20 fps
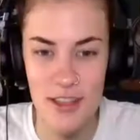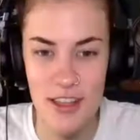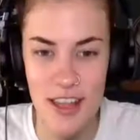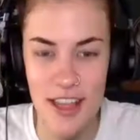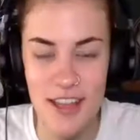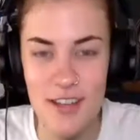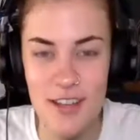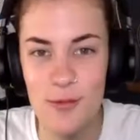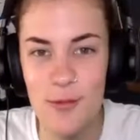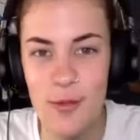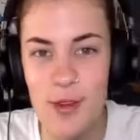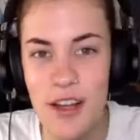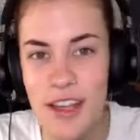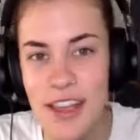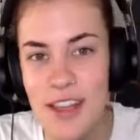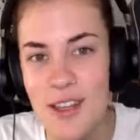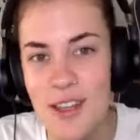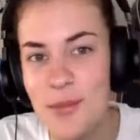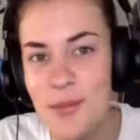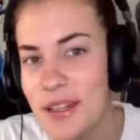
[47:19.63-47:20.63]
And
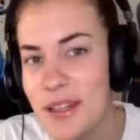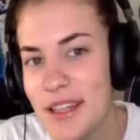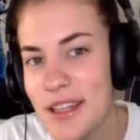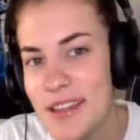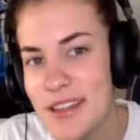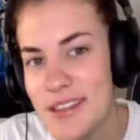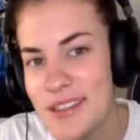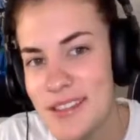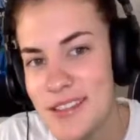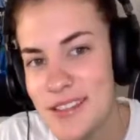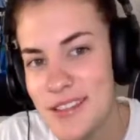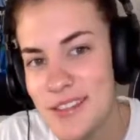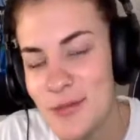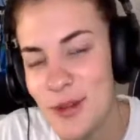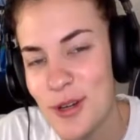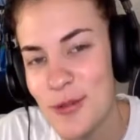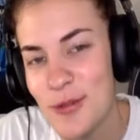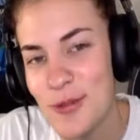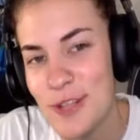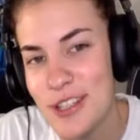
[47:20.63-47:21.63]
can you please,
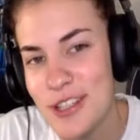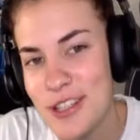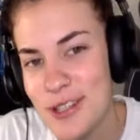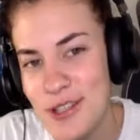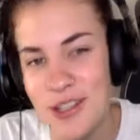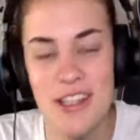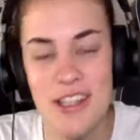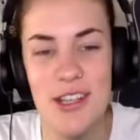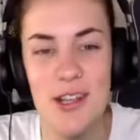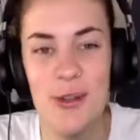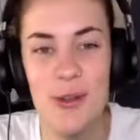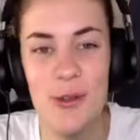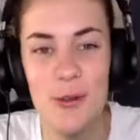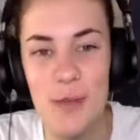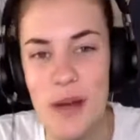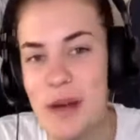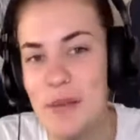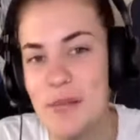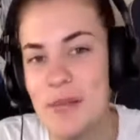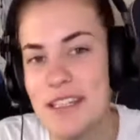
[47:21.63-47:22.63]
what do you usually call
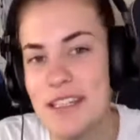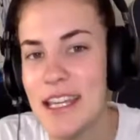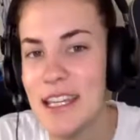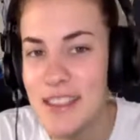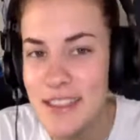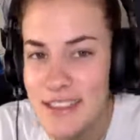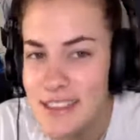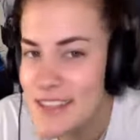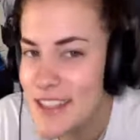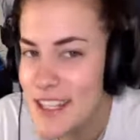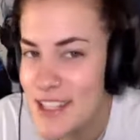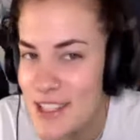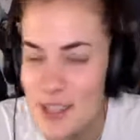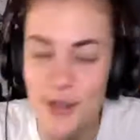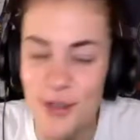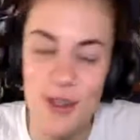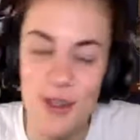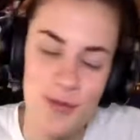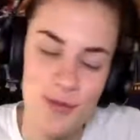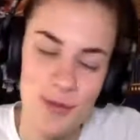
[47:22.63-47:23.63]
Palpatine? That's
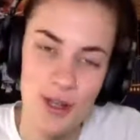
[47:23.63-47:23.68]
not you.